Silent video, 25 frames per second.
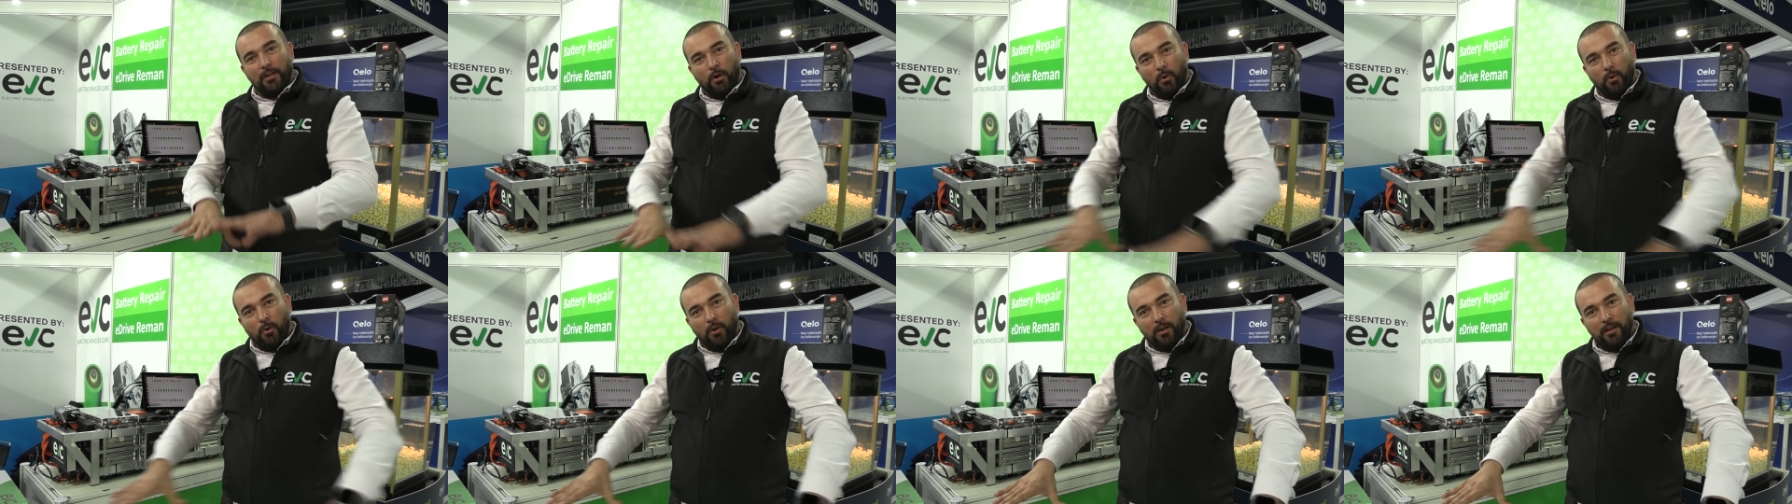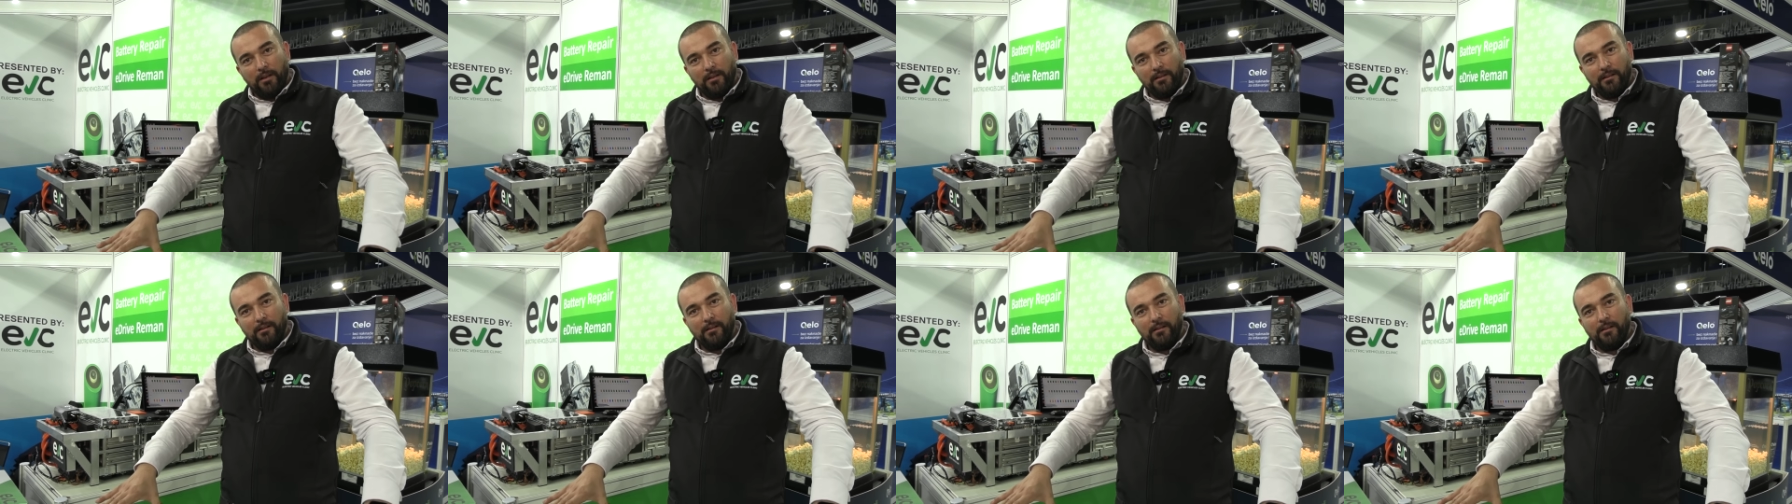
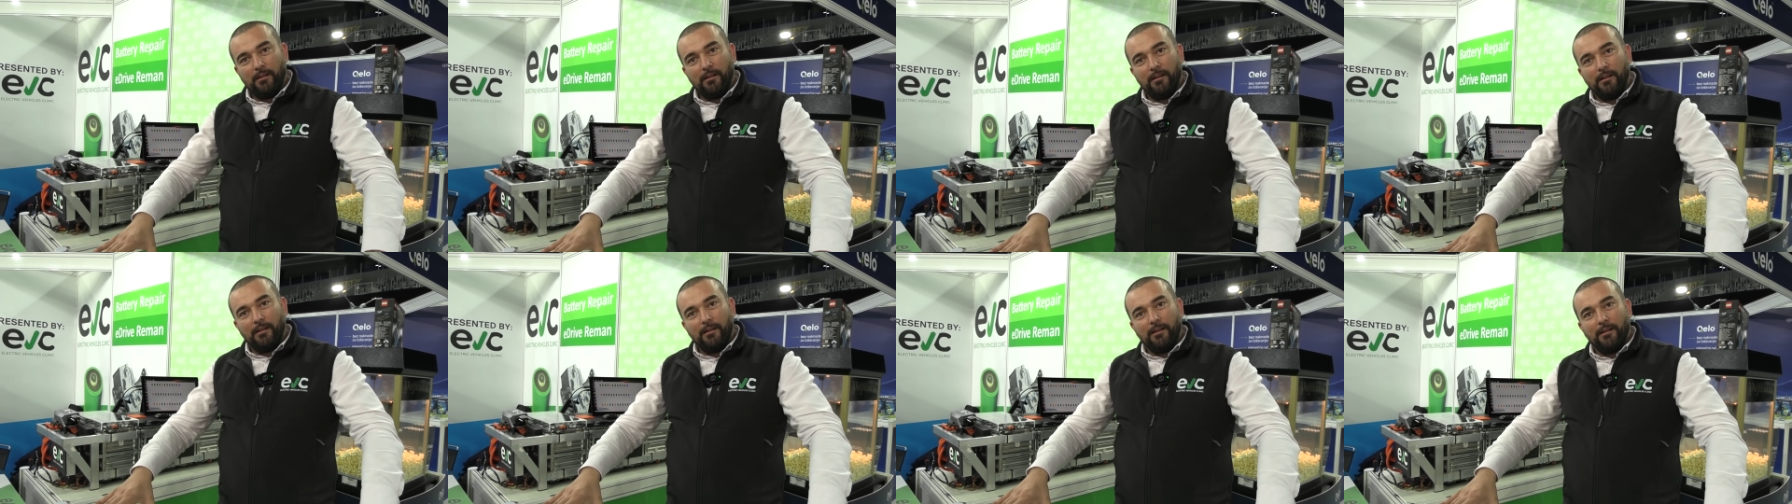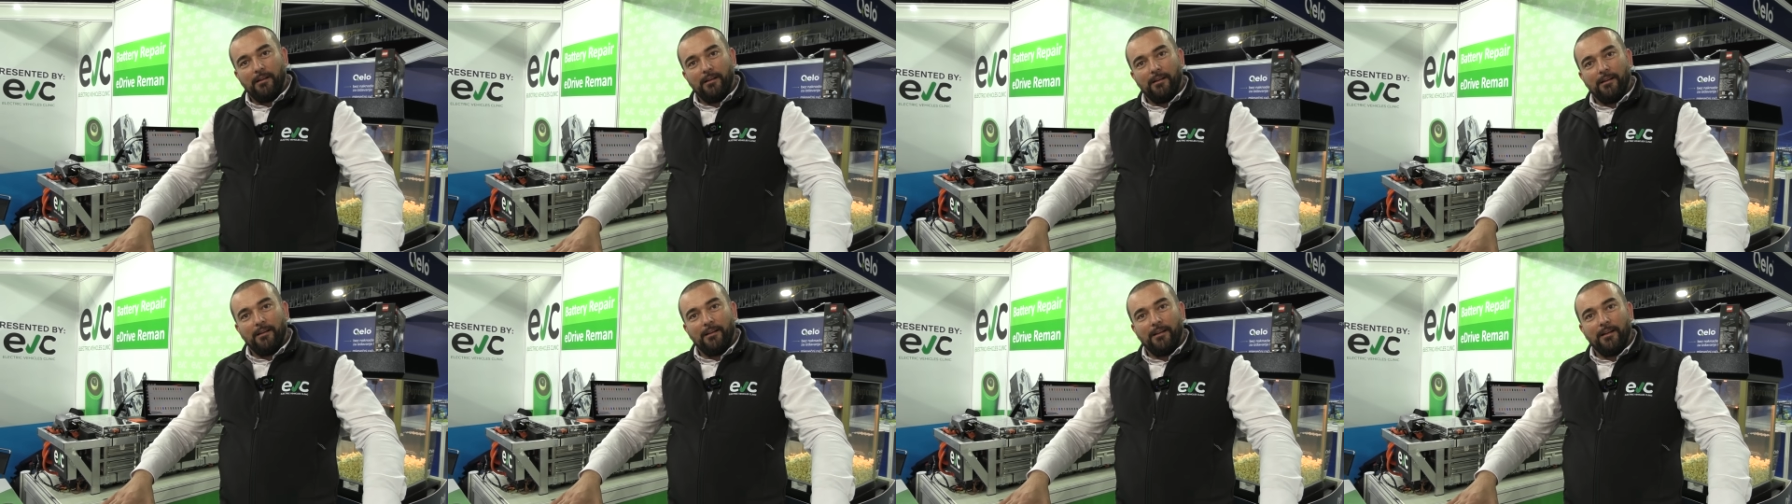hole. in the
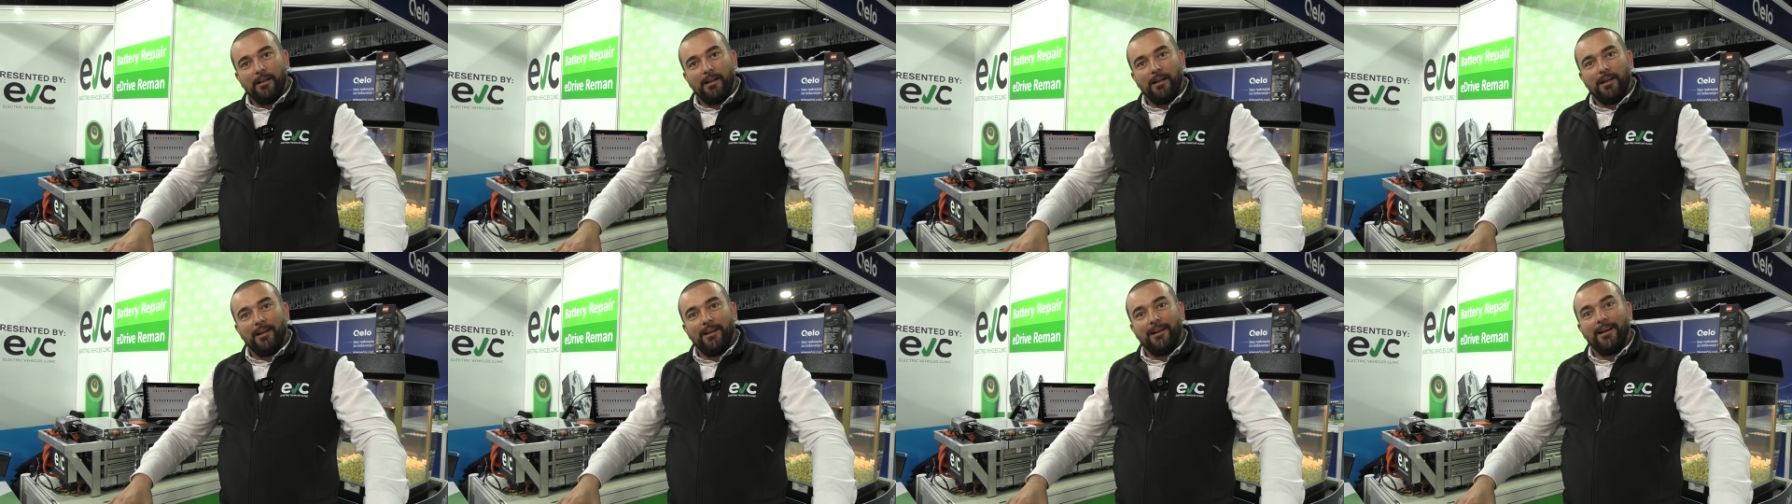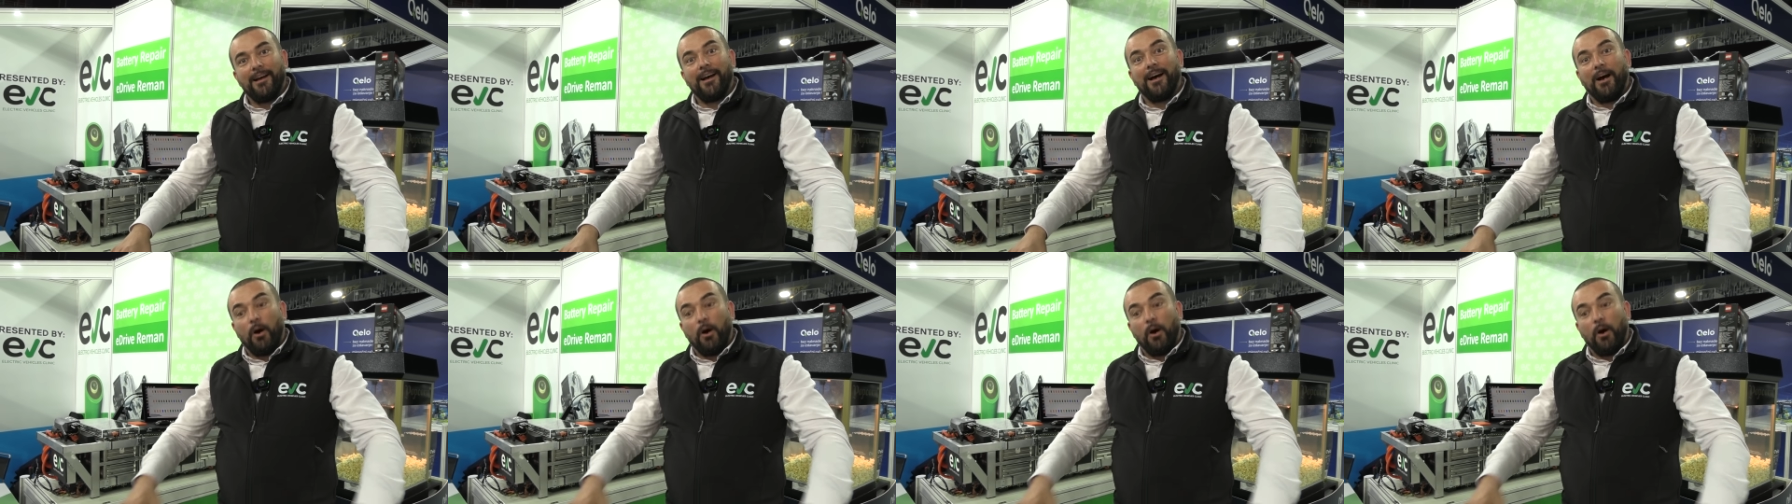trunk or front?